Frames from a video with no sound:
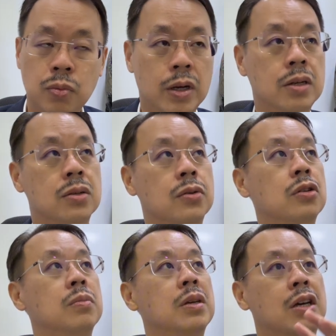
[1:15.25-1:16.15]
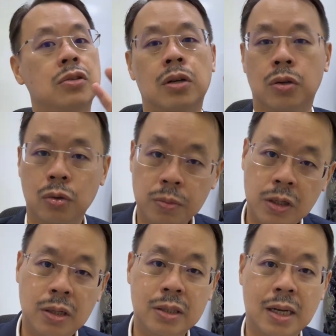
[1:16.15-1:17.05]
whether it's going to be actually
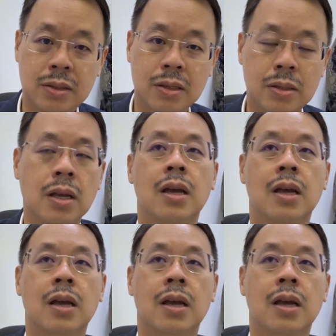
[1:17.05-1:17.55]
human disasters,